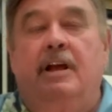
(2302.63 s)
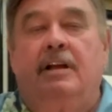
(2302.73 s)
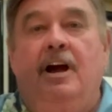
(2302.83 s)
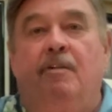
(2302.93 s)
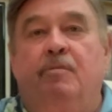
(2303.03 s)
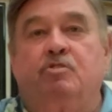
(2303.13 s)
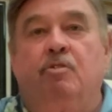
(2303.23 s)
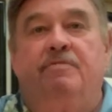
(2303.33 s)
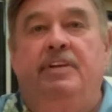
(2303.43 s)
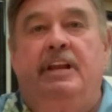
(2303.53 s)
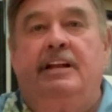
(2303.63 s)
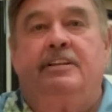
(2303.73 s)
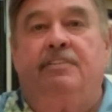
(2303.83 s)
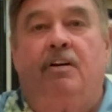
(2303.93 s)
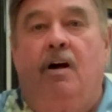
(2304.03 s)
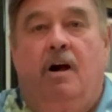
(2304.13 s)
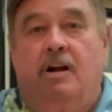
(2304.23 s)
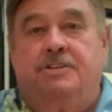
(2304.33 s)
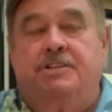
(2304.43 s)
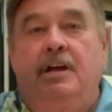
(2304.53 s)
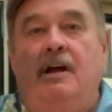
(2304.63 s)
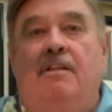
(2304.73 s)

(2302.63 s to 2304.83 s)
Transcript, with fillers: God was revealing to their hearts